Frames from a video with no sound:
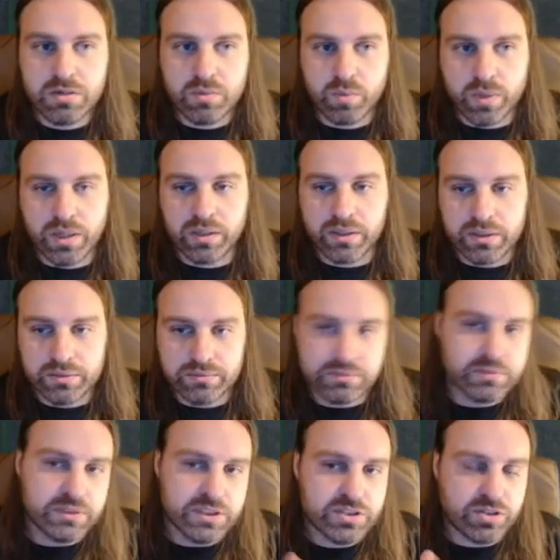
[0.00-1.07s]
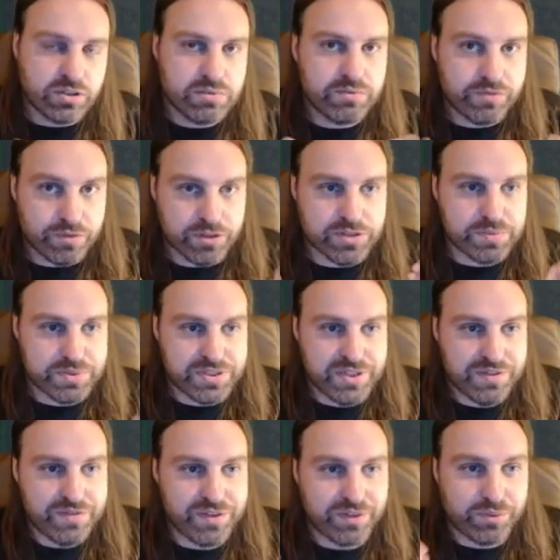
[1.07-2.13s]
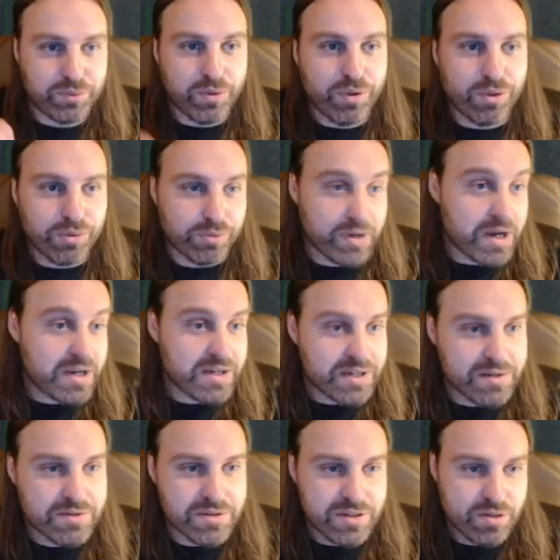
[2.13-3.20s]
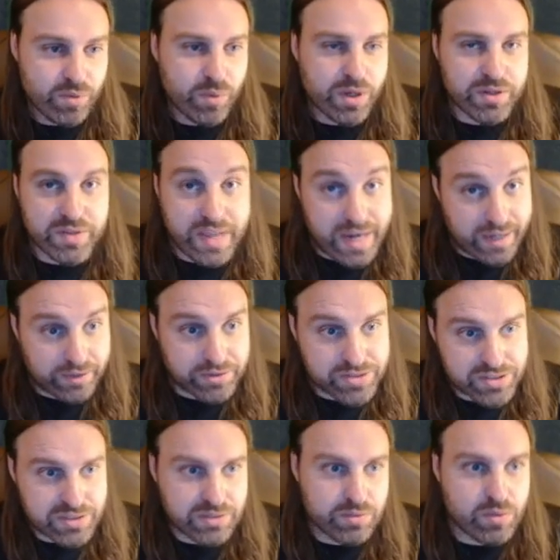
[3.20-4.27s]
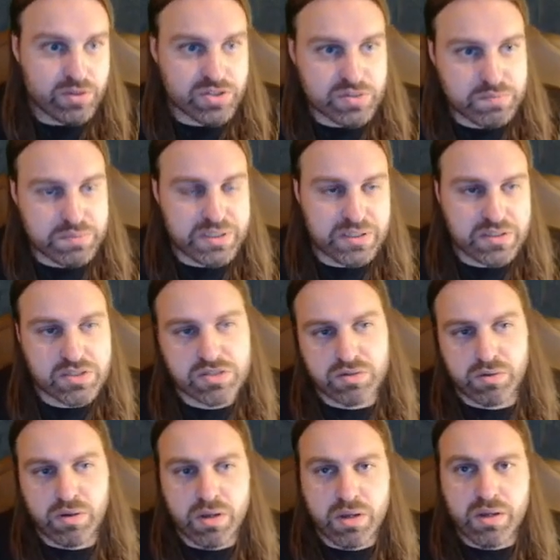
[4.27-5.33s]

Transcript: Well, it's good for a specific role, right? You want accuracy and you want speed, so